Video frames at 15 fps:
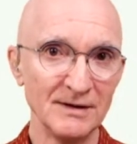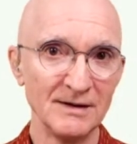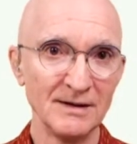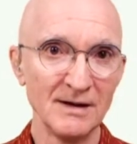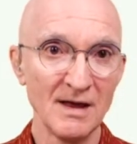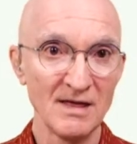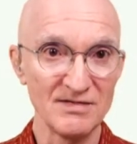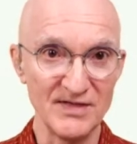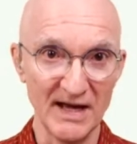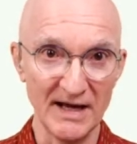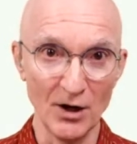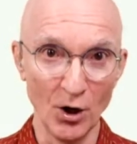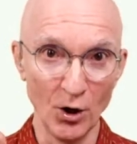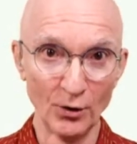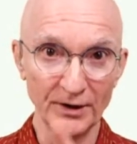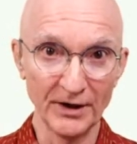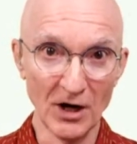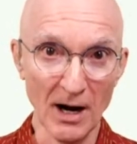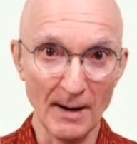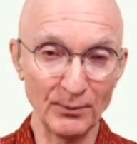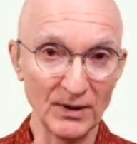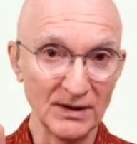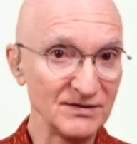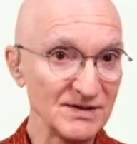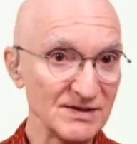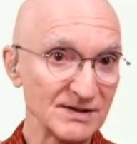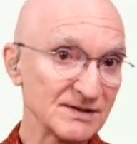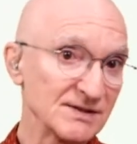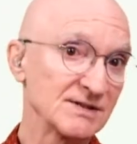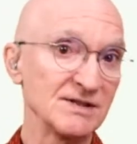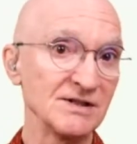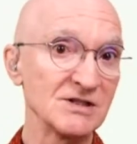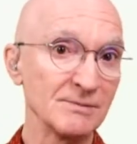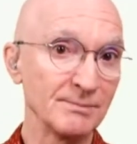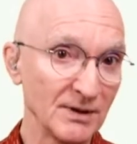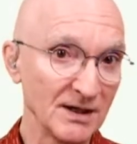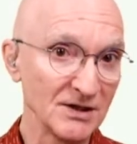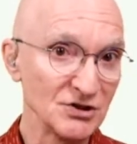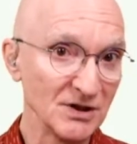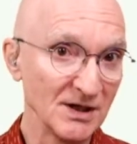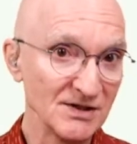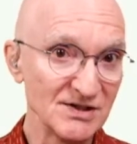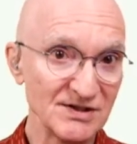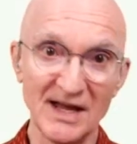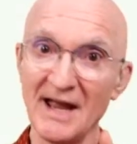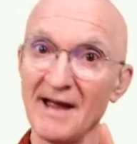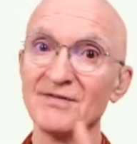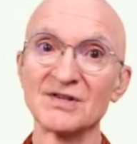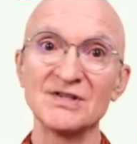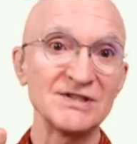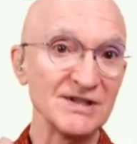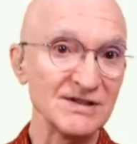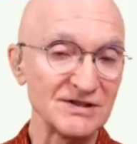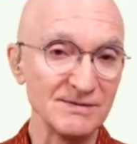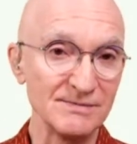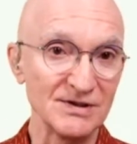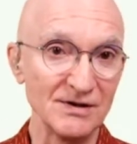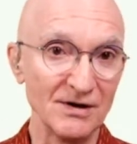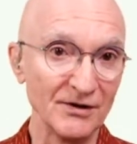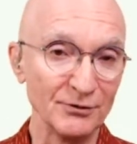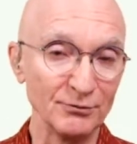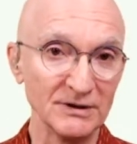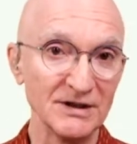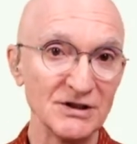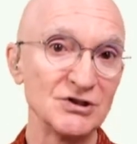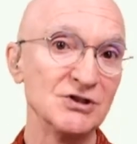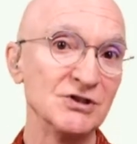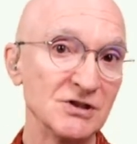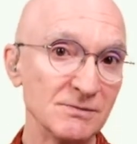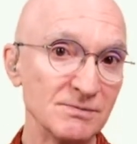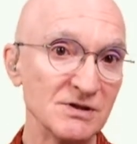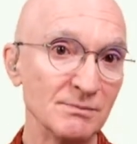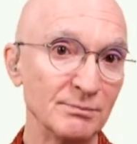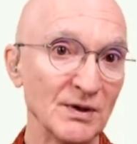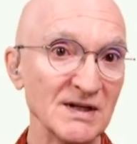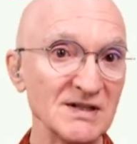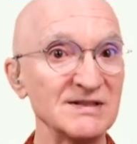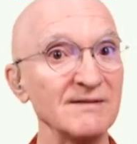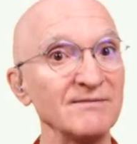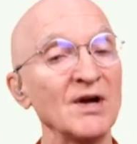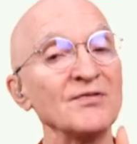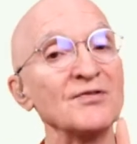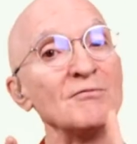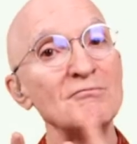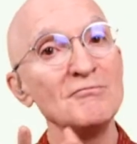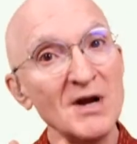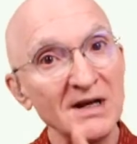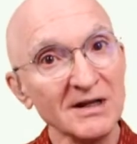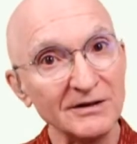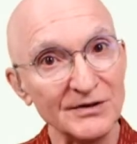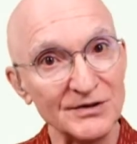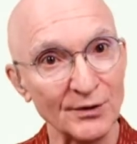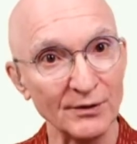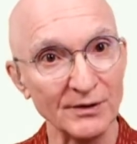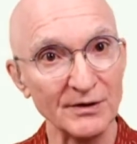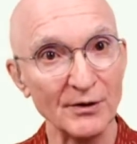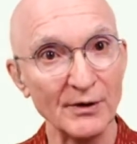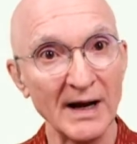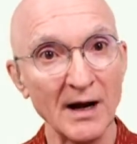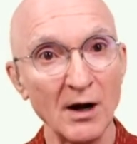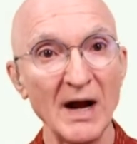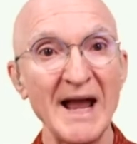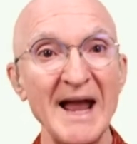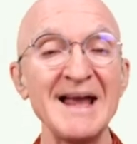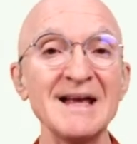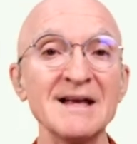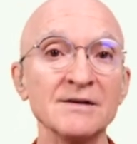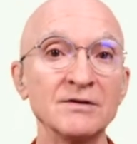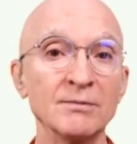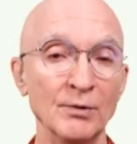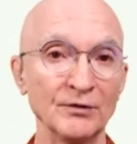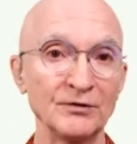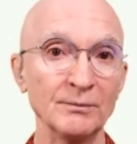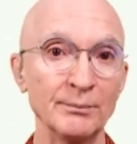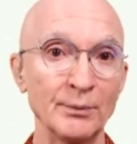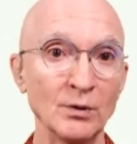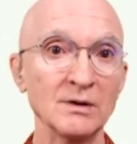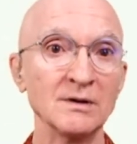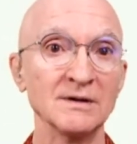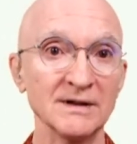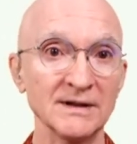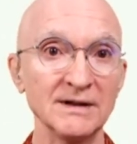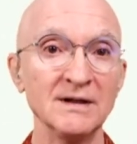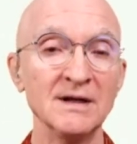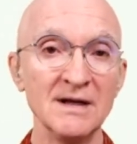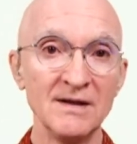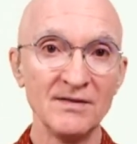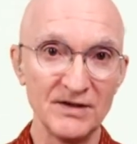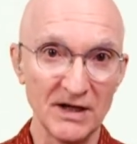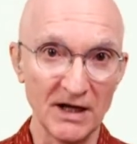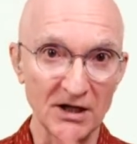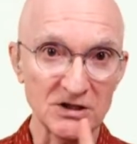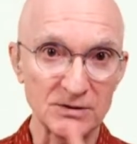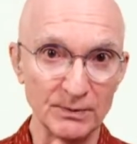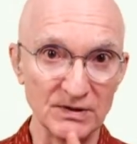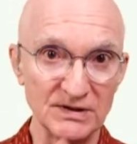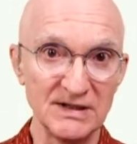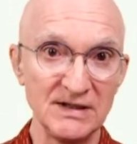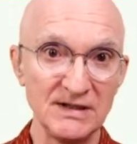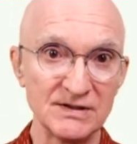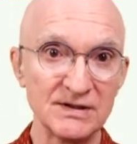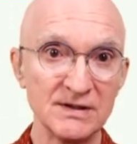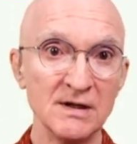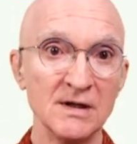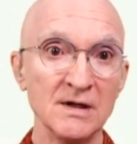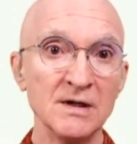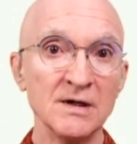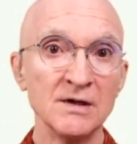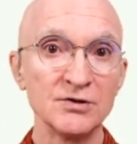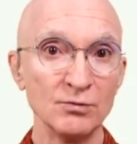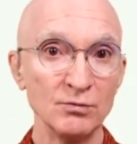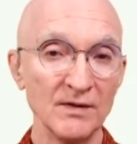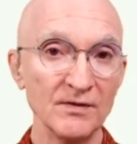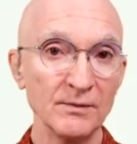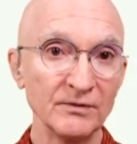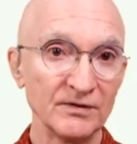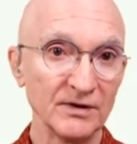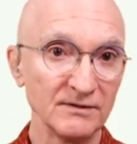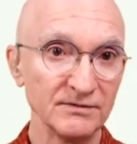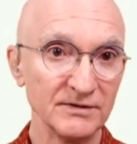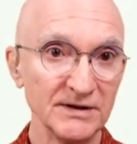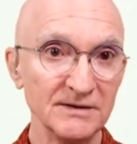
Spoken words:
They own and operate these existing supply chains. They have the systems and all the relationships in place. They've got the regulatory know-how and, most importantly, the expertise to run them safely.